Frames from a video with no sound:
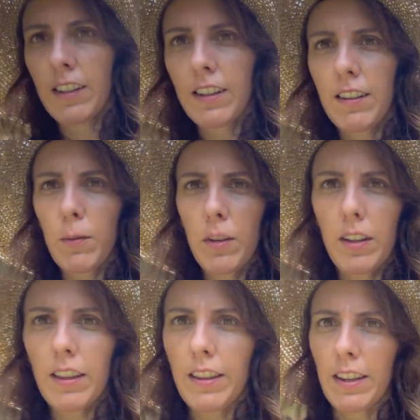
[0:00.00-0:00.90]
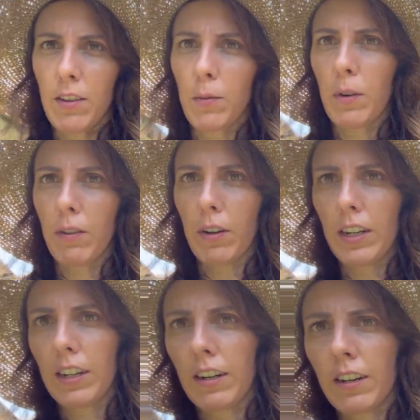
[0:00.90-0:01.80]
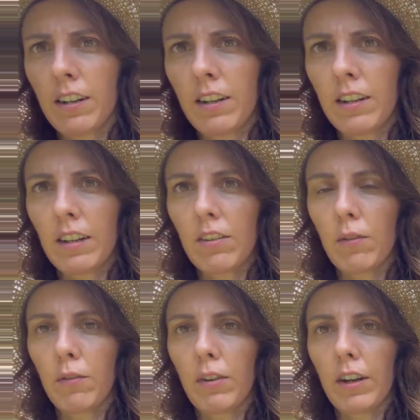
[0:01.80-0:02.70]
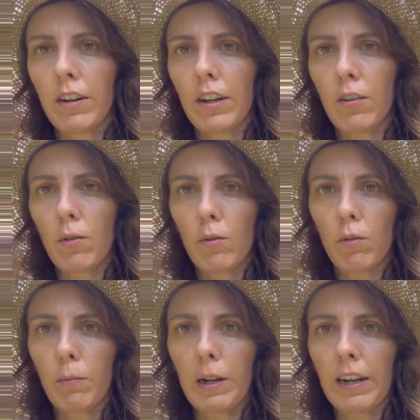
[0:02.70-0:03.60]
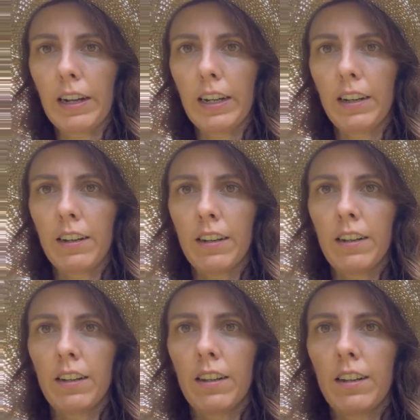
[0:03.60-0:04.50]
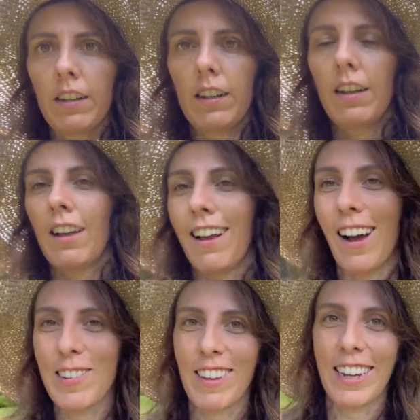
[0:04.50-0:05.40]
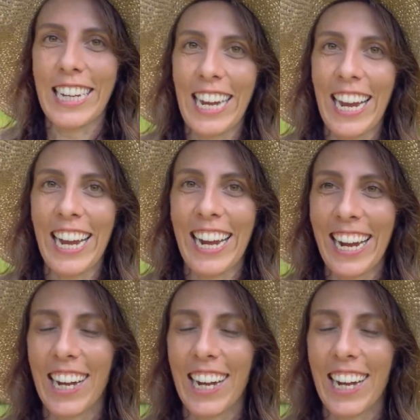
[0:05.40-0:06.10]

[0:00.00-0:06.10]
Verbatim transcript: this one, this one right here is a very old pine. I was like, yeah,